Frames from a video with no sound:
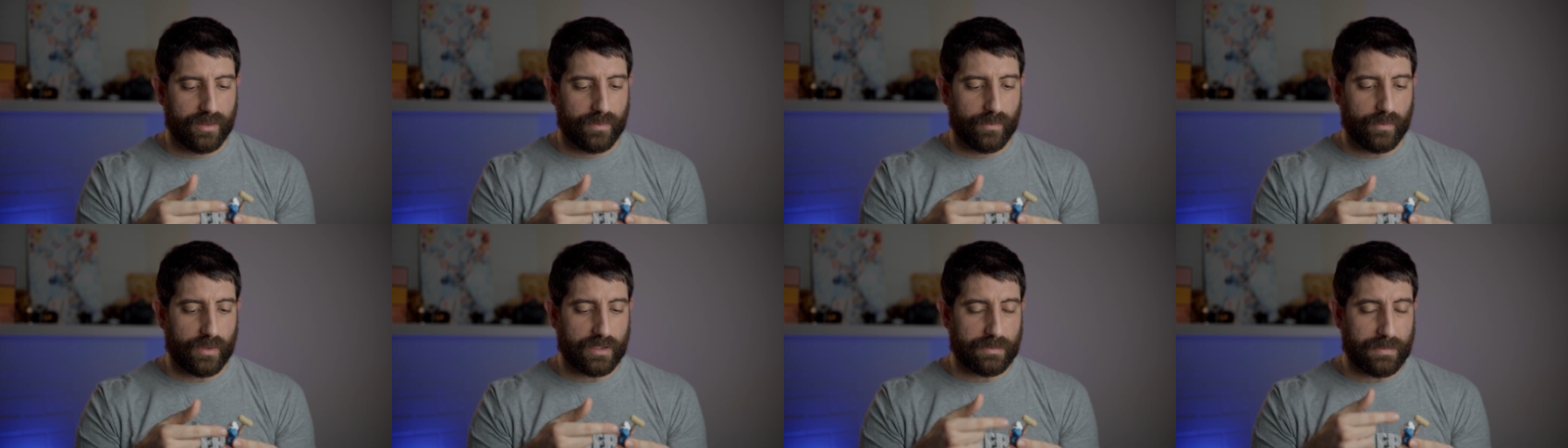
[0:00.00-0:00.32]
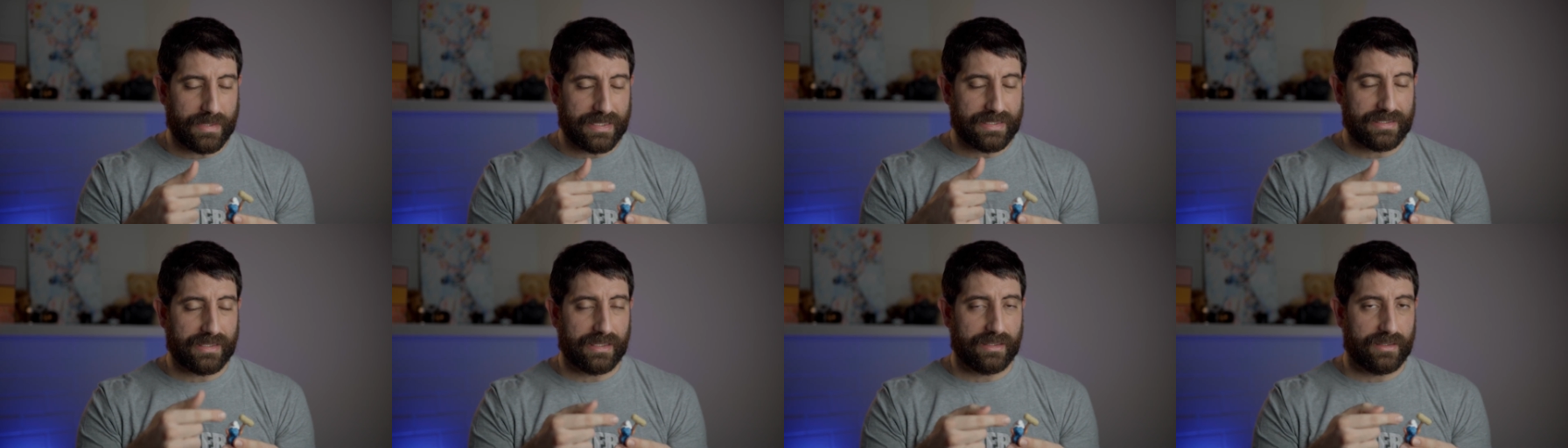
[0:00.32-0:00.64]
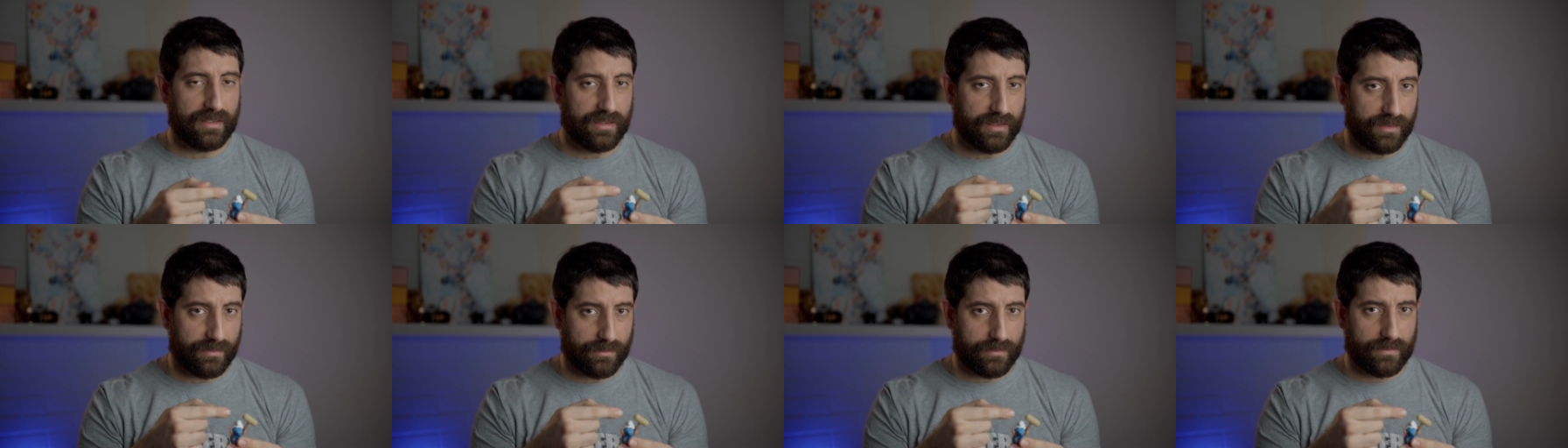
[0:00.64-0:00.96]
which means
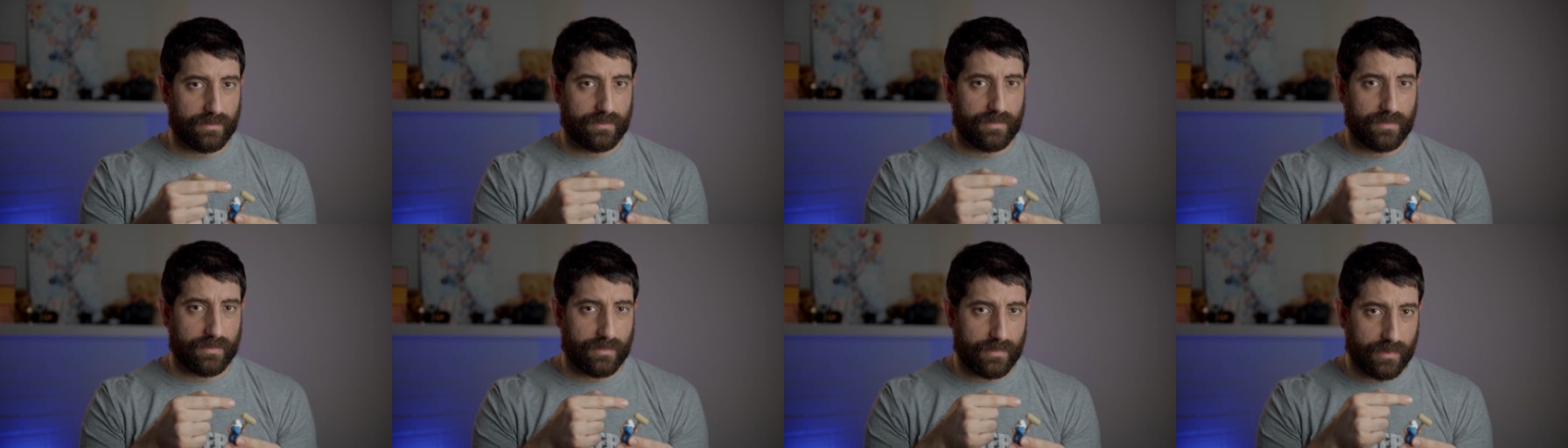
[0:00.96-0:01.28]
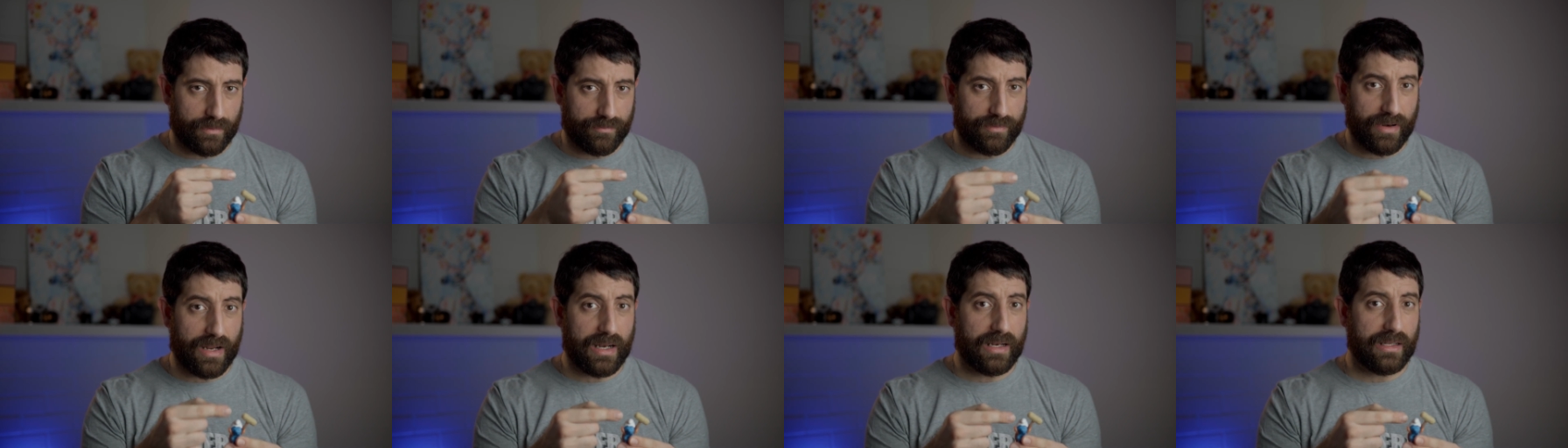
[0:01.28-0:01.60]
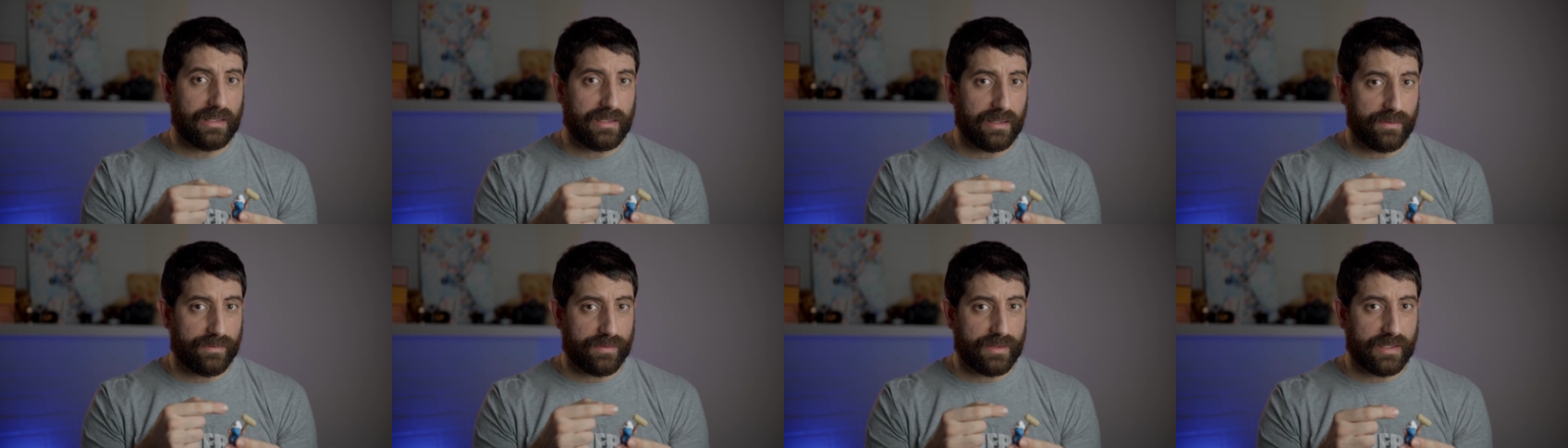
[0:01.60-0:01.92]
that the
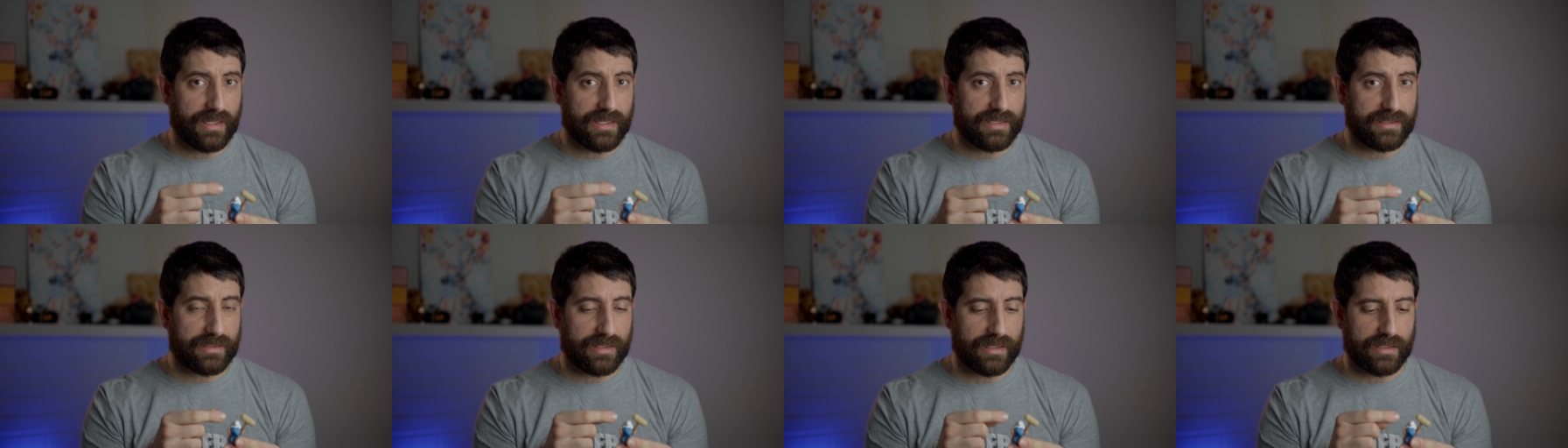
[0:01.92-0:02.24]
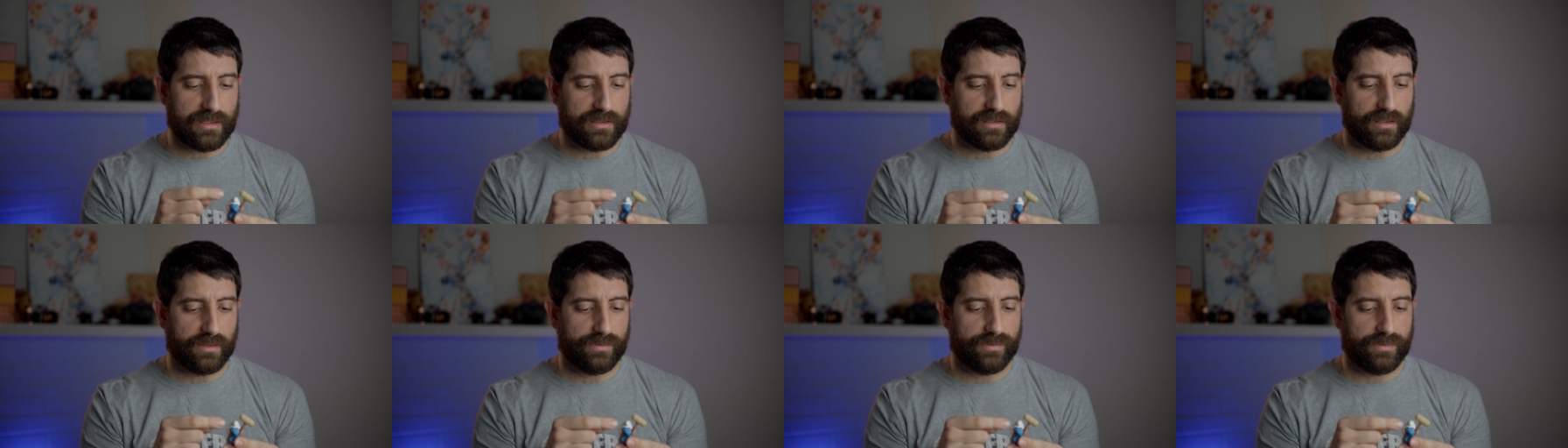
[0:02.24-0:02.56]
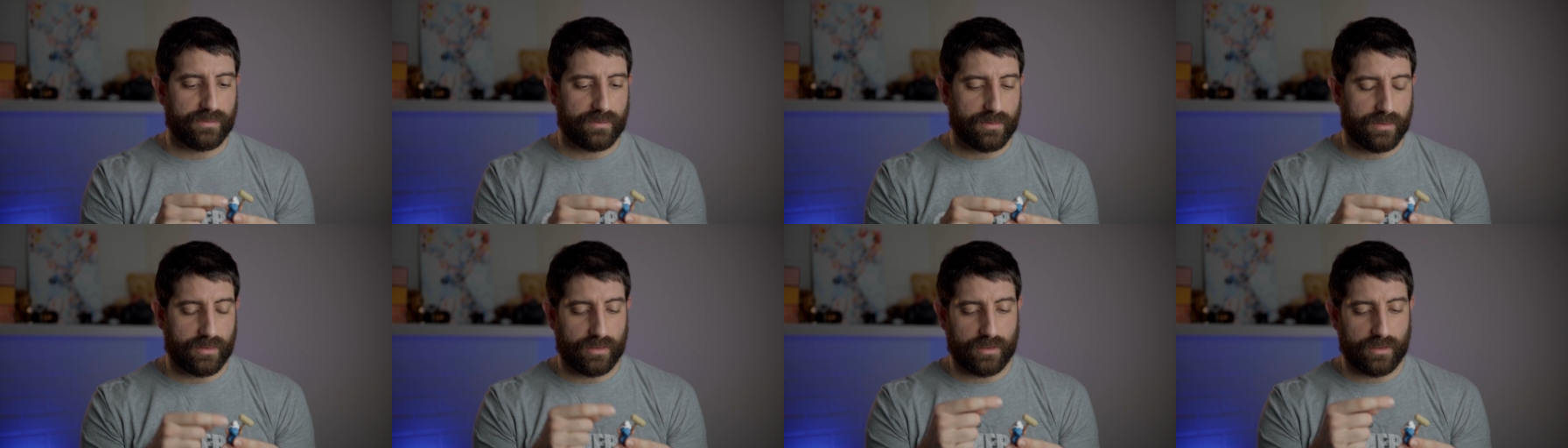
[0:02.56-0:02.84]
relative distance of